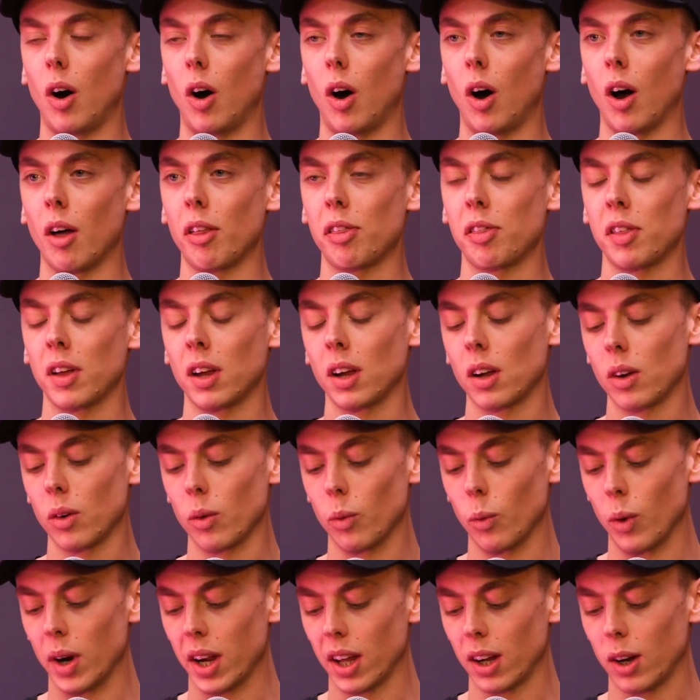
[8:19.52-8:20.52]
I think
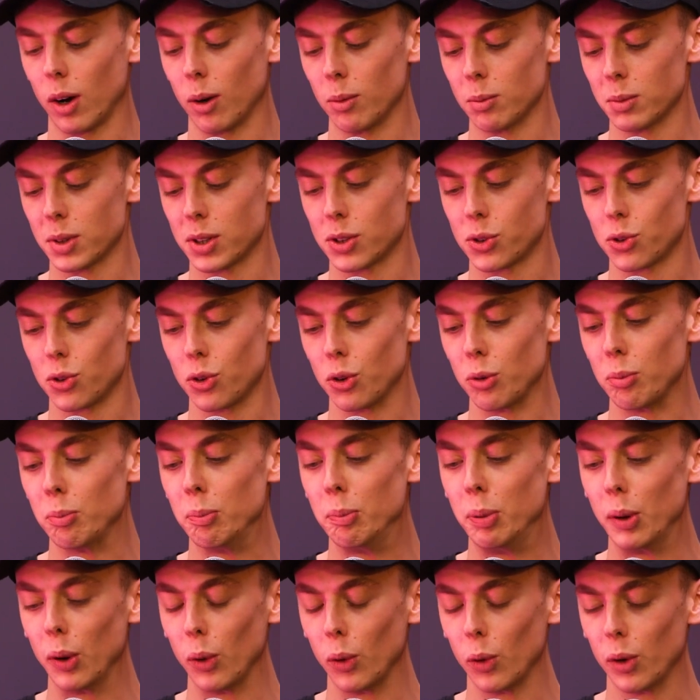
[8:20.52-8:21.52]
when it comes to
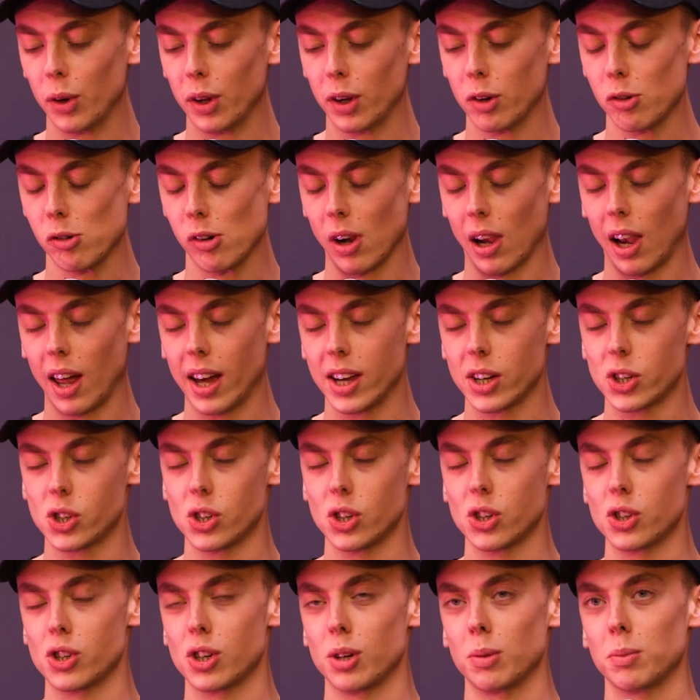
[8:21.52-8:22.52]
building
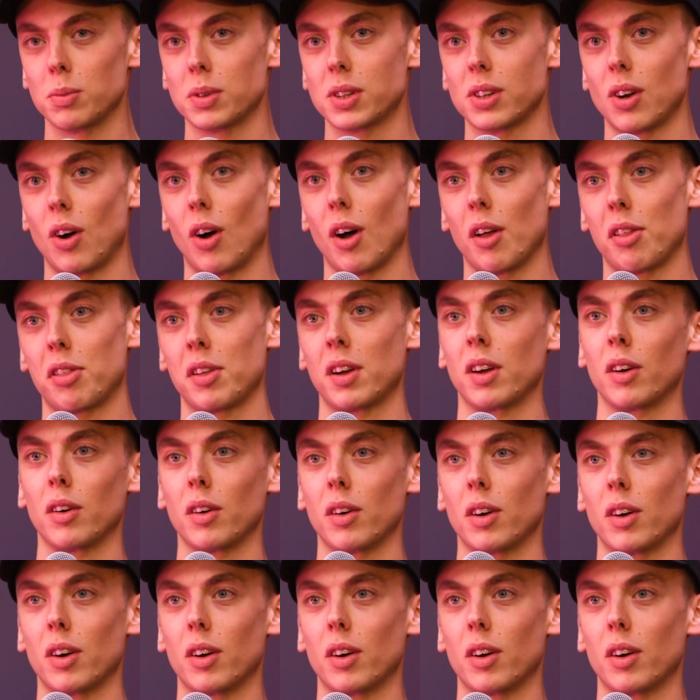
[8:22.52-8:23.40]
relationships, I think